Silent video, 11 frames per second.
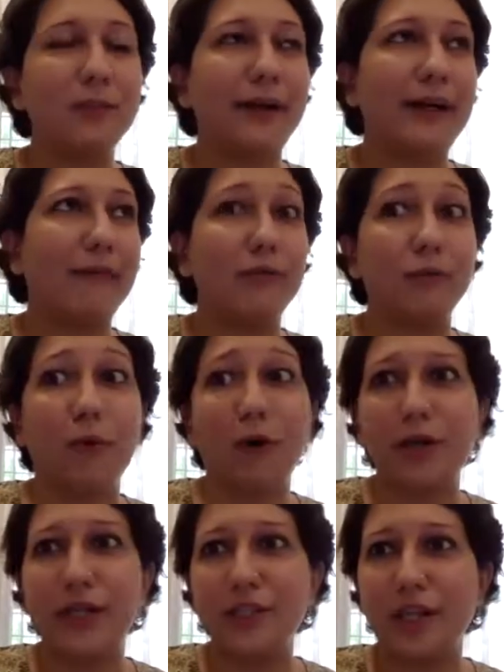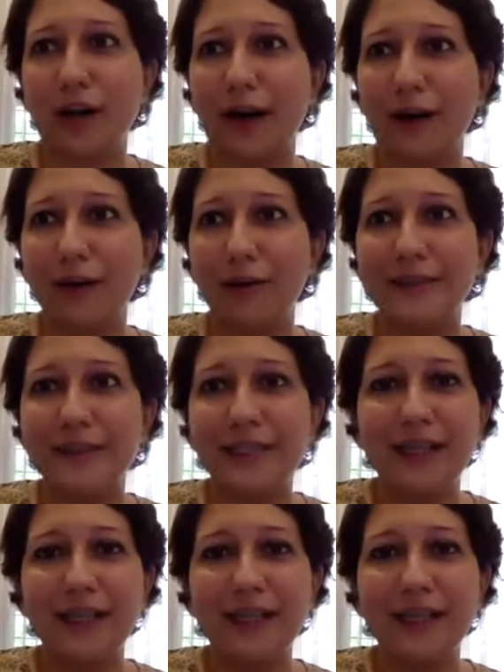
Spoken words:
You might have to mortgage your house.